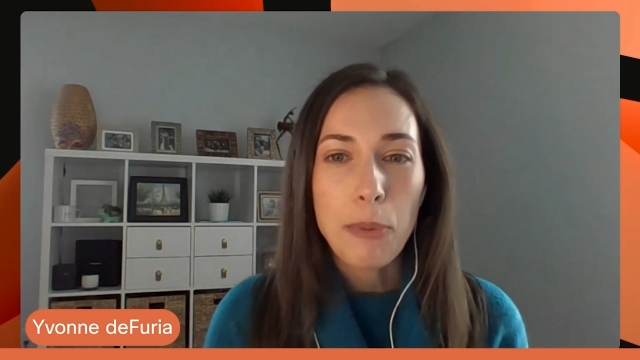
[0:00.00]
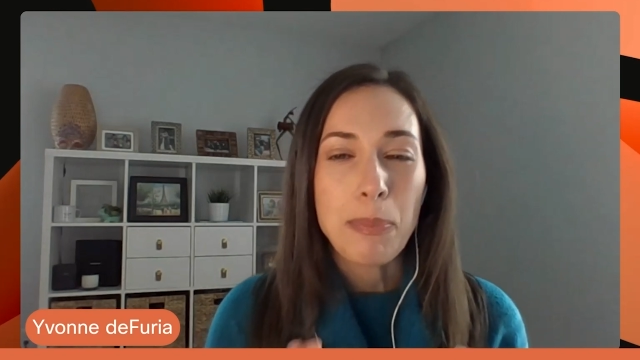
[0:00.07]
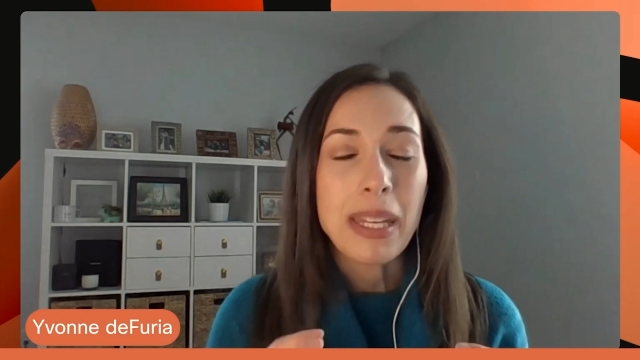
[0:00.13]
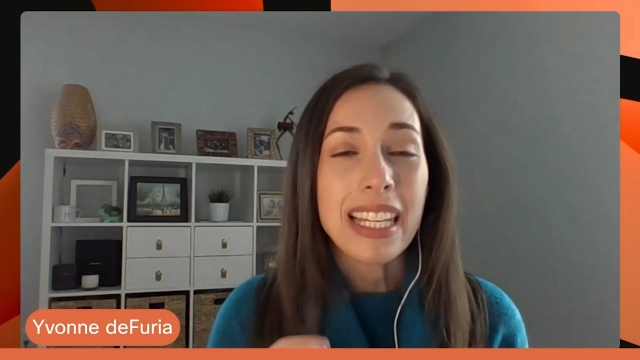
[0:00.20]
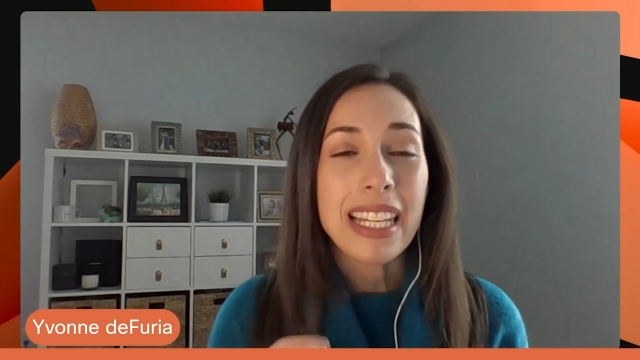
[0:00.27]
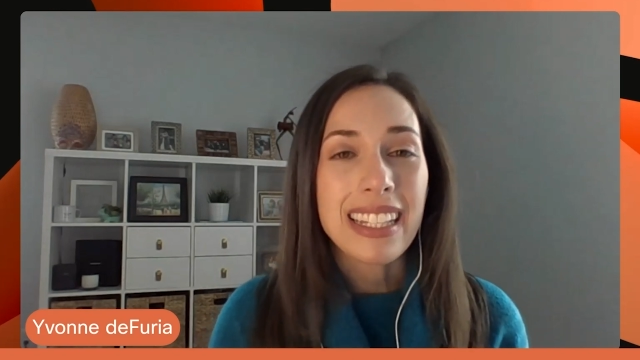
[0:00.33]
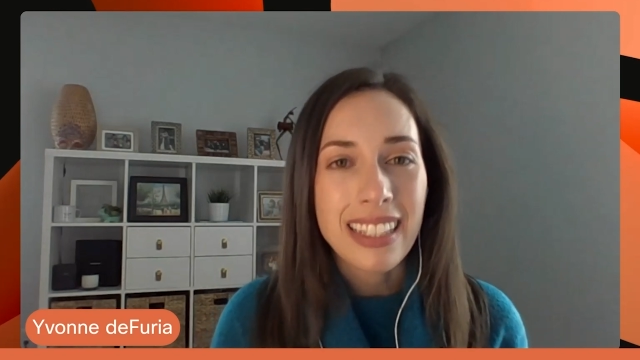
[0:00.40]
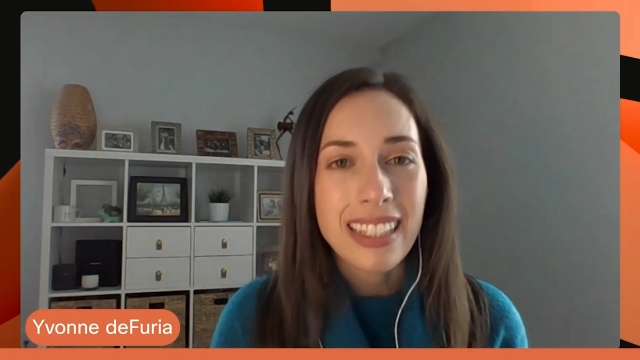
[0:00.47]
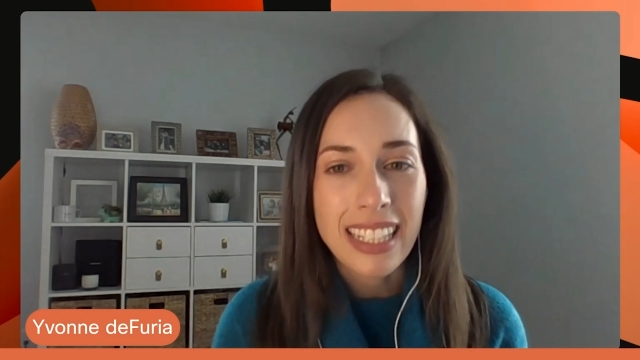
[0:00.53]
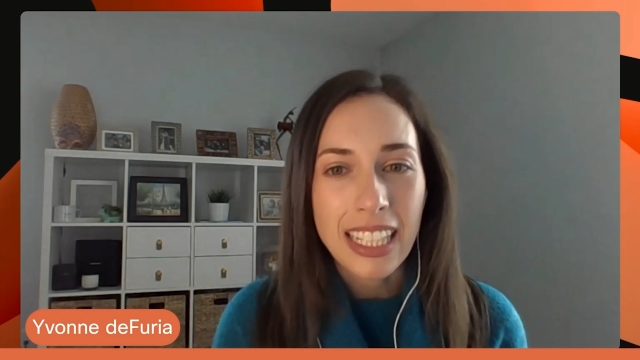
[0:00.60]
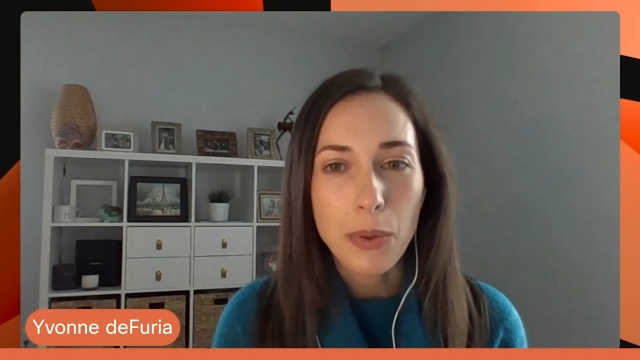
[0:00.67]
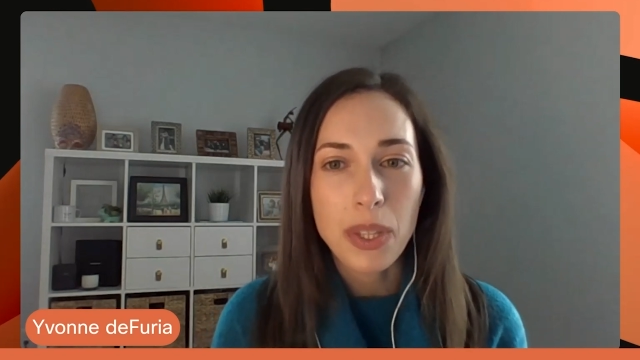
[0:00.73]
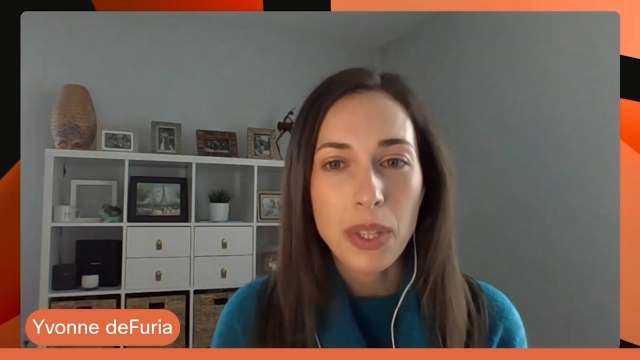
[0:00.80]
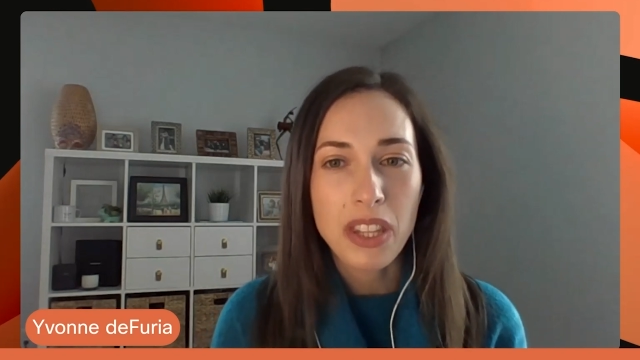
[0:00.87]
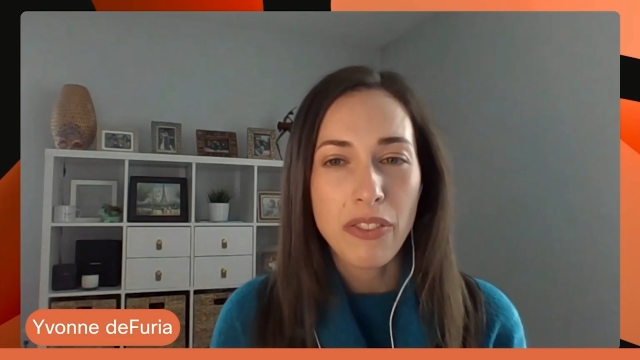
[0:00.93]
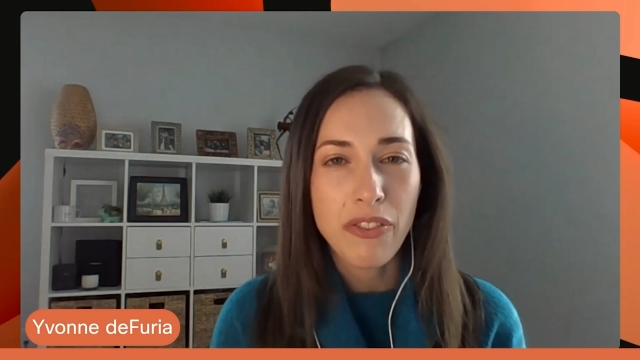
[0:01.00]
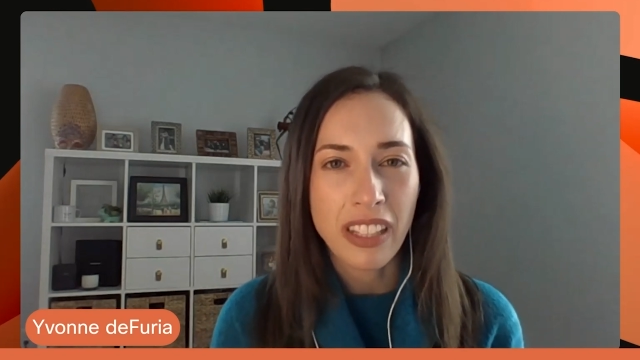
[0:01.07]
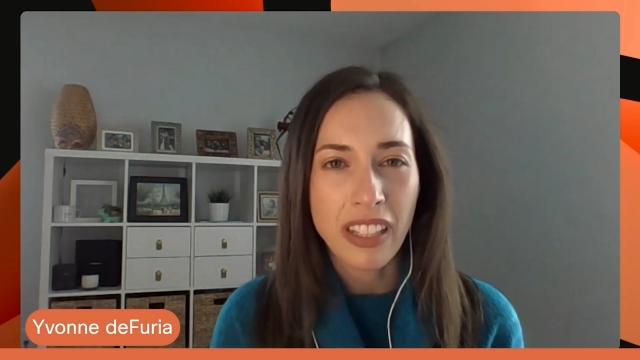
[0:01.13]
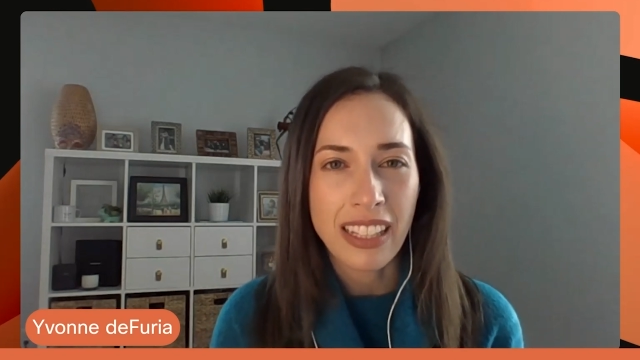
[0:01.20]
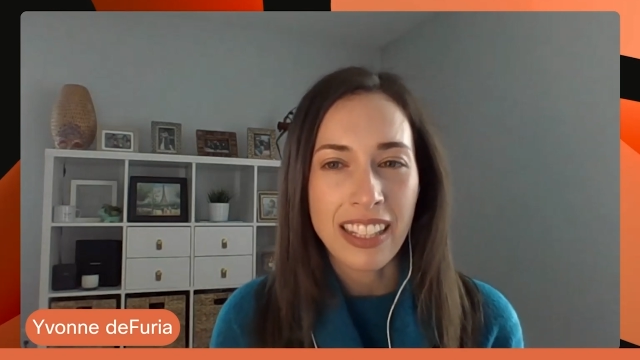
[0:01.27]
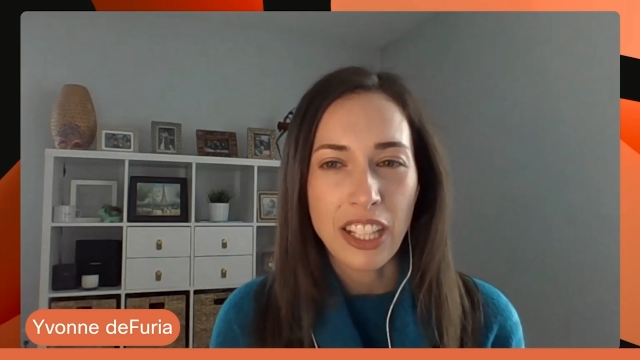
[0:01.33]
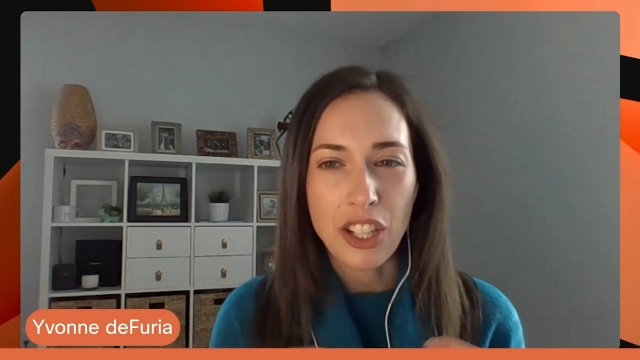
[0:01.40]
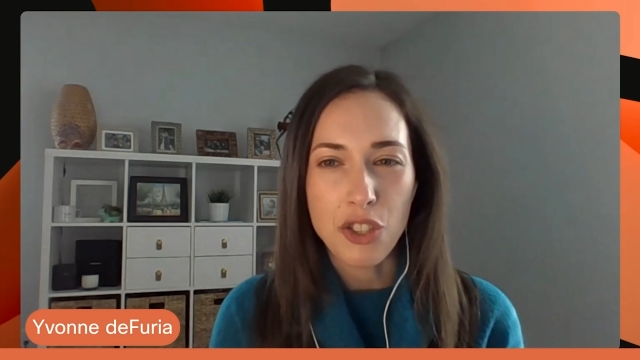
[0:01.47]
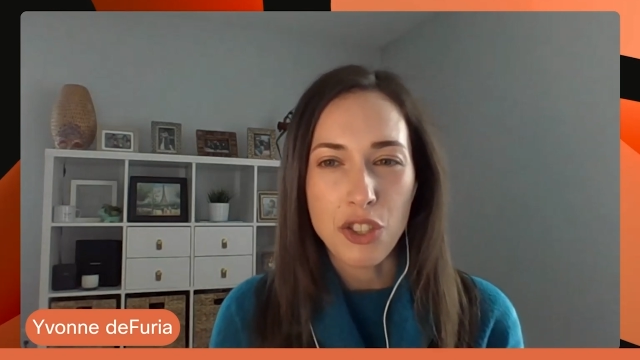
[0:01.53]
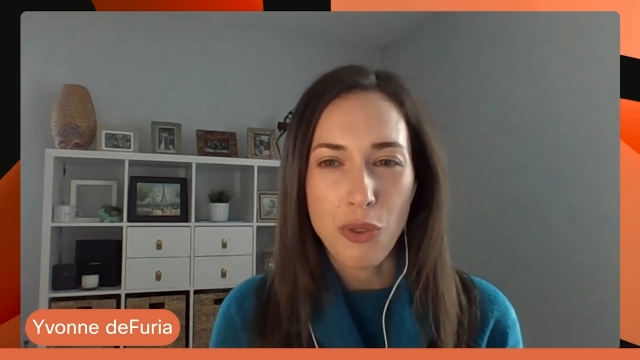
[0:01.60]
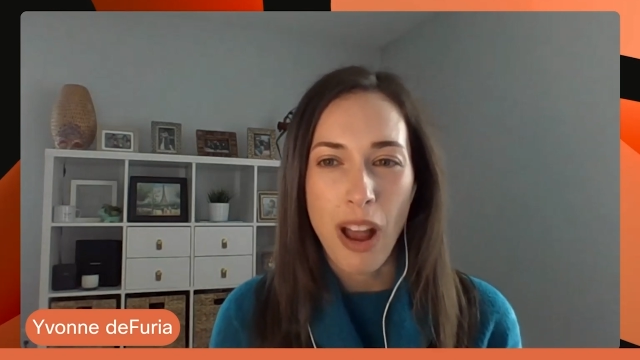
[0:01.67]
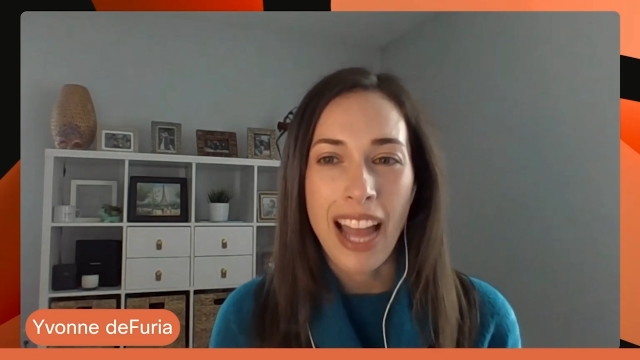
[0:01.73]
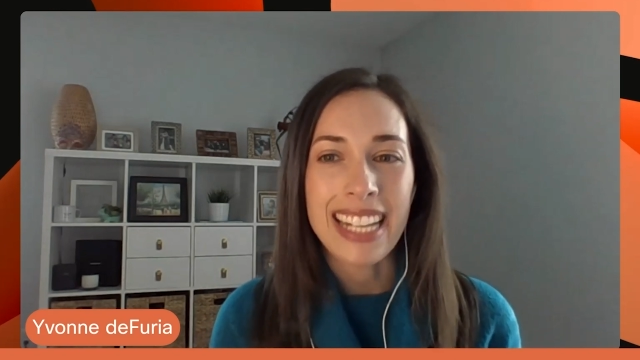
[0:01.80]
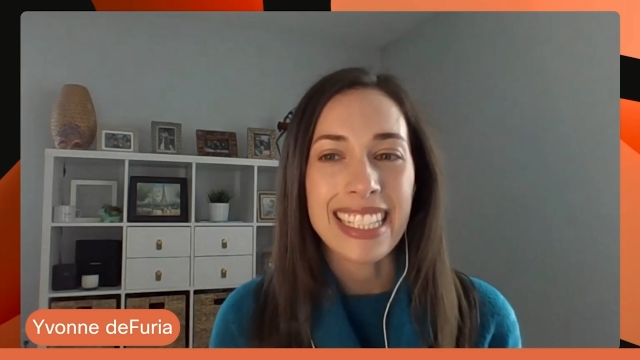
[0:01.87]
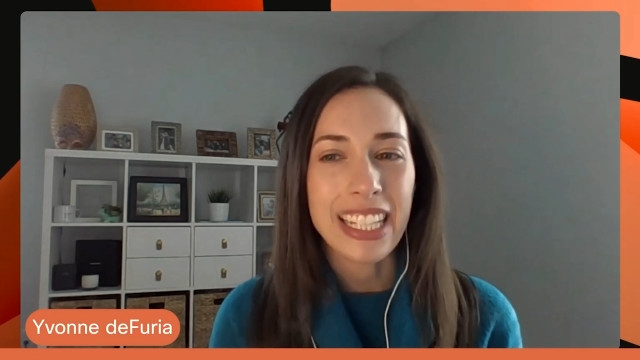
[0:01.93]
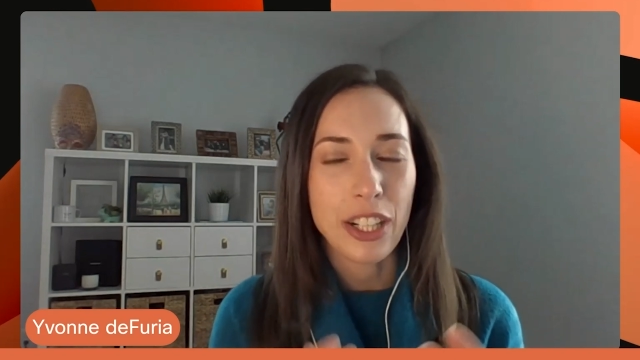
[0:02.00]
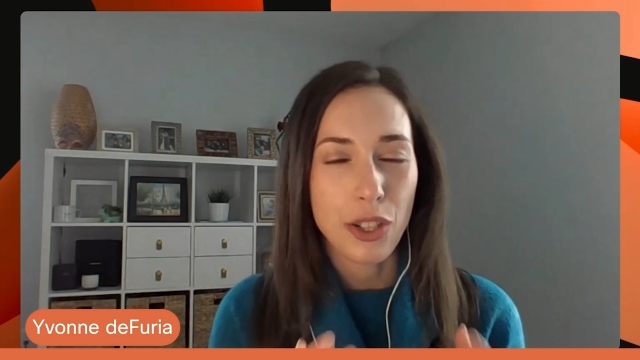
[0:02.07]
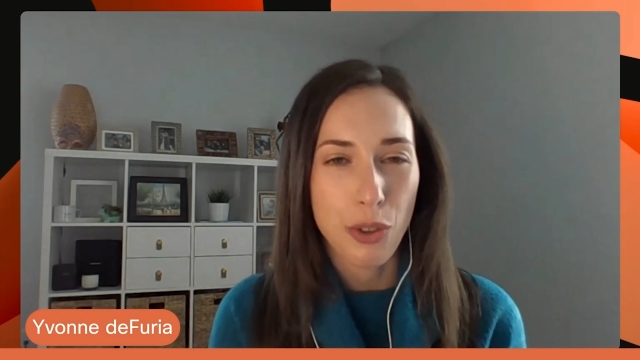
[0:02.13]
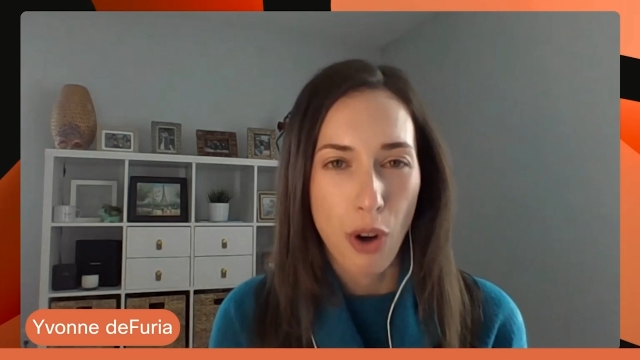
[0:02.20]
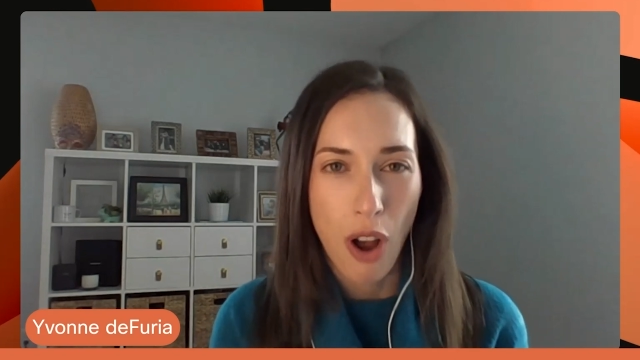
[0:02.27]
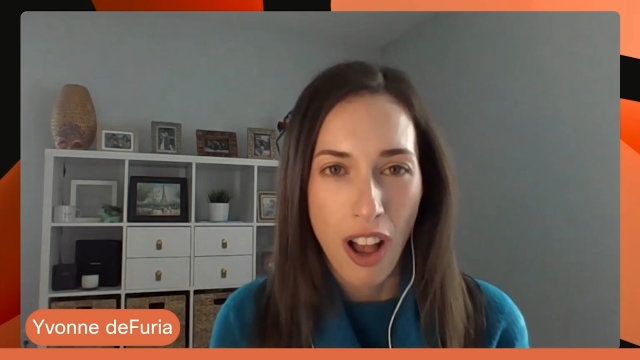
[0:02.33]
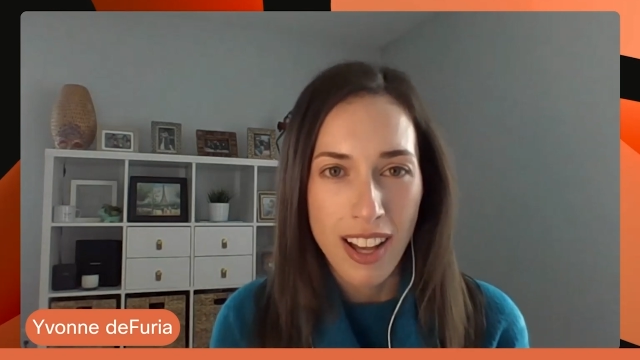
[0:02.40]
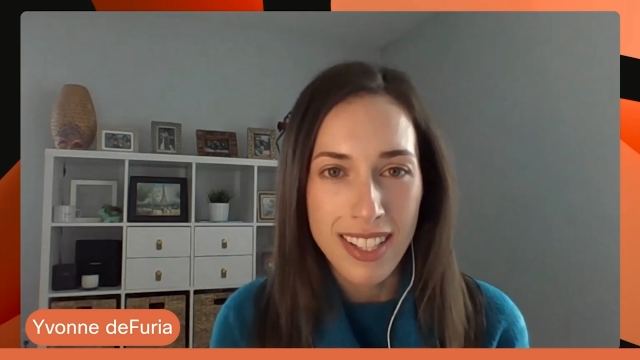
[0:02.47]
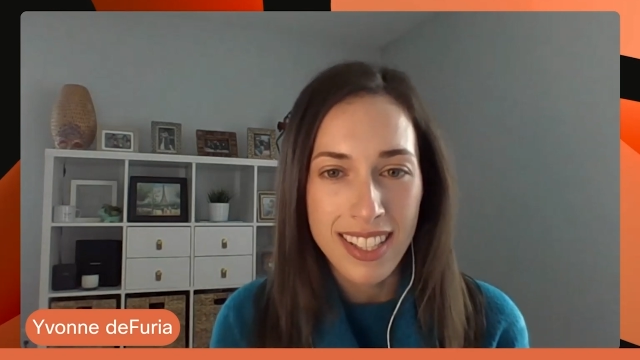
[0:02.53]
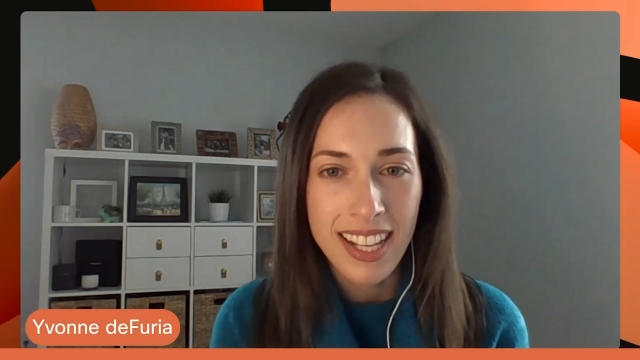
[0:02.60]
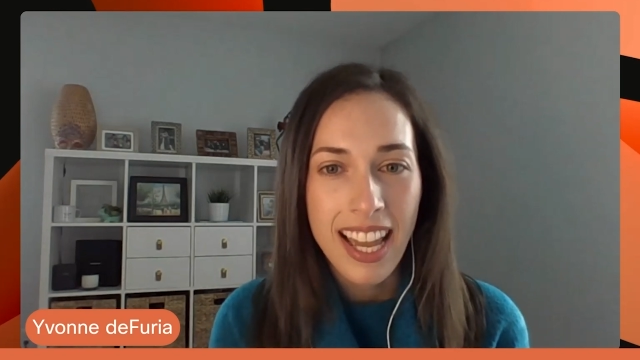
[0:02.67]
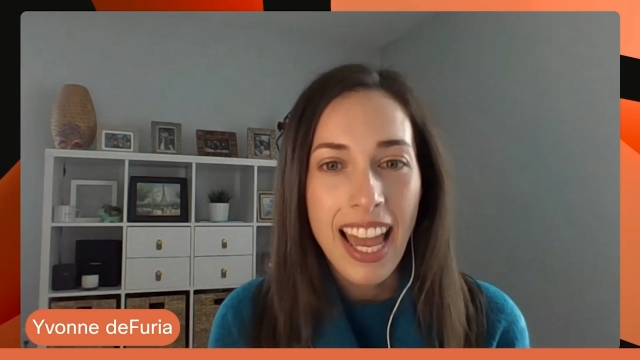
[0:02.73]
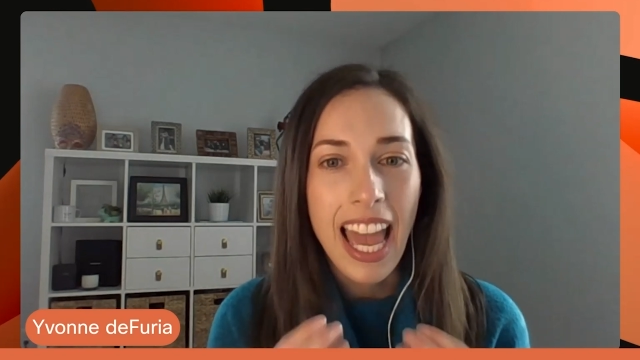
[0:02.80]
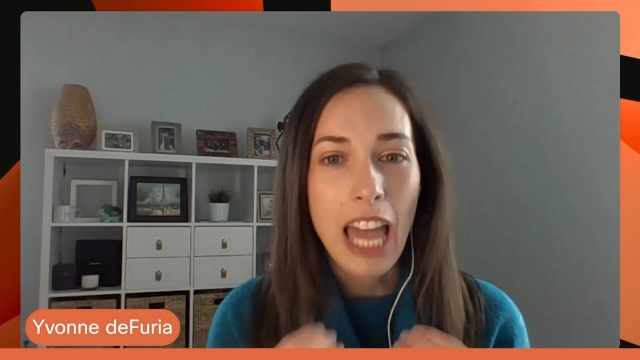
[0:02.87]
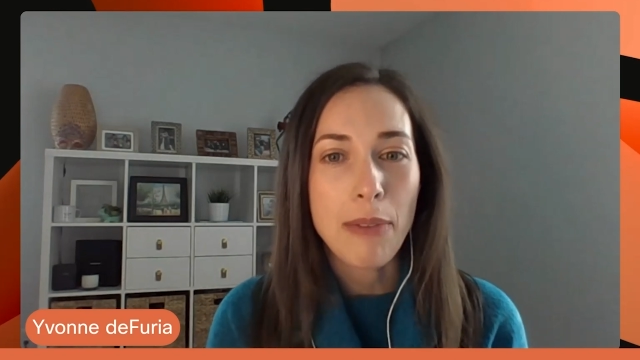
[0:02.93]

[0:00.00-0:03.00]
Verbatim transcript: Be clear with the feeling that you're trying to get across